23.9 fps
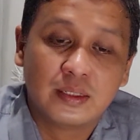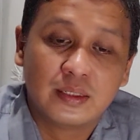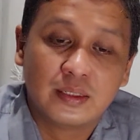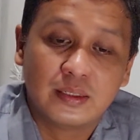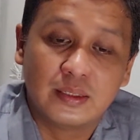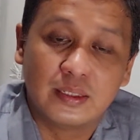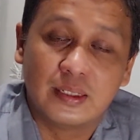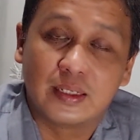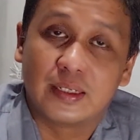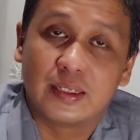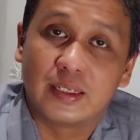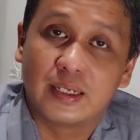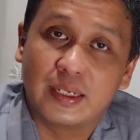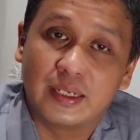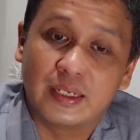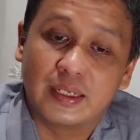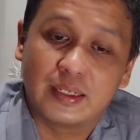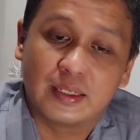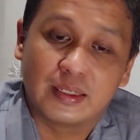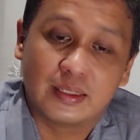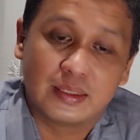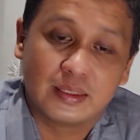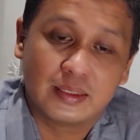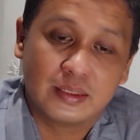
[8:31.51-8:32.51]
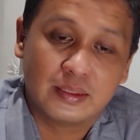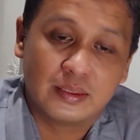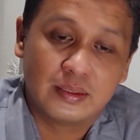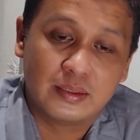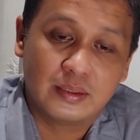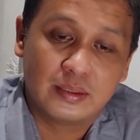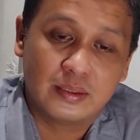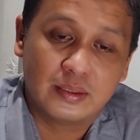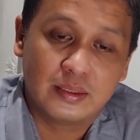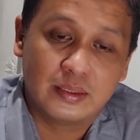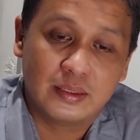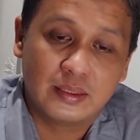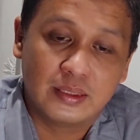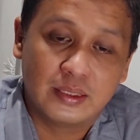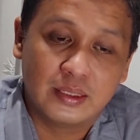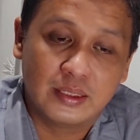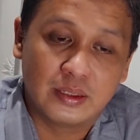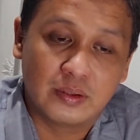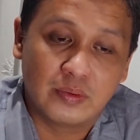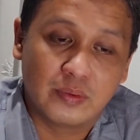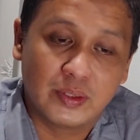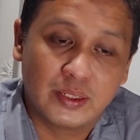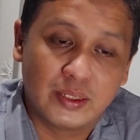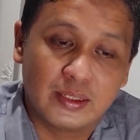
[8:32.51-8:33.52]
declare
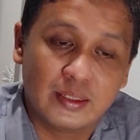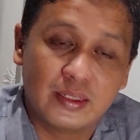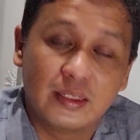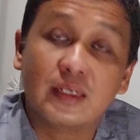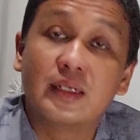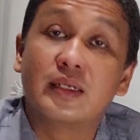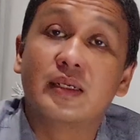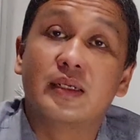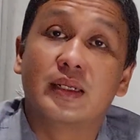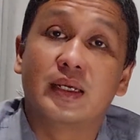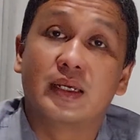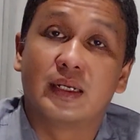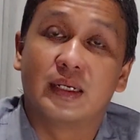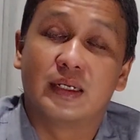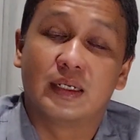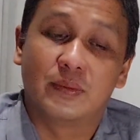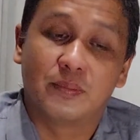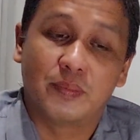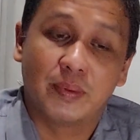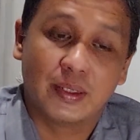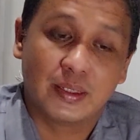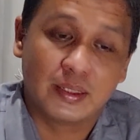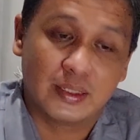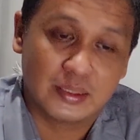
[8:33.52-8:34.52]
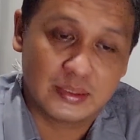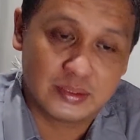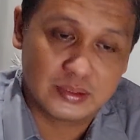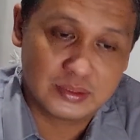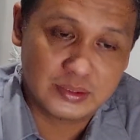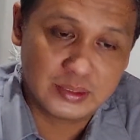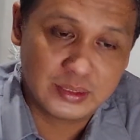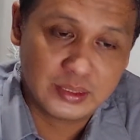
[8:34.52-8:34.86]
herewith their independence.